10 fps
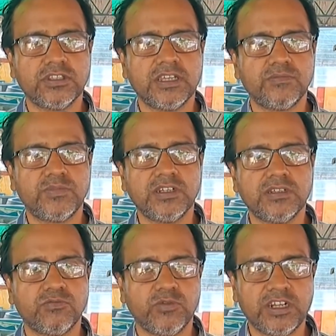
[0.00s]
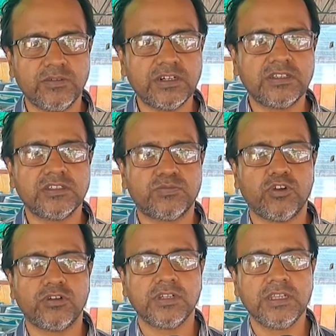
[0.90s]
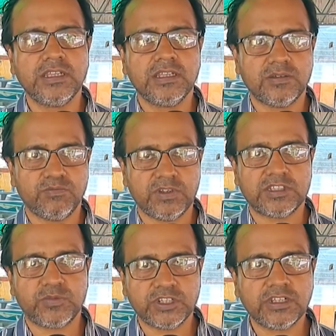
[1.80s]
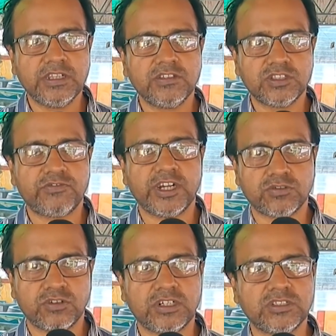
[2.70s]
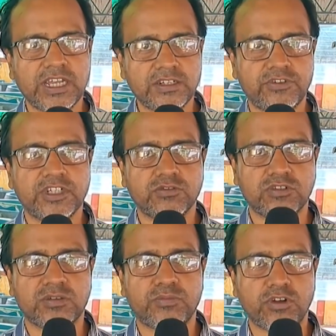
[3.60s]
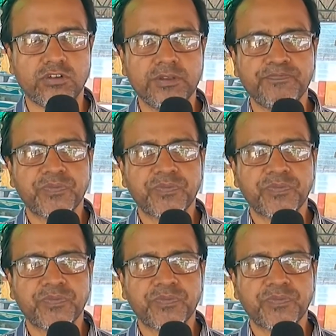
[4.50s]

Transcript: They bring wherever this prawn, um, especially this freshwater giant freshwater prawn.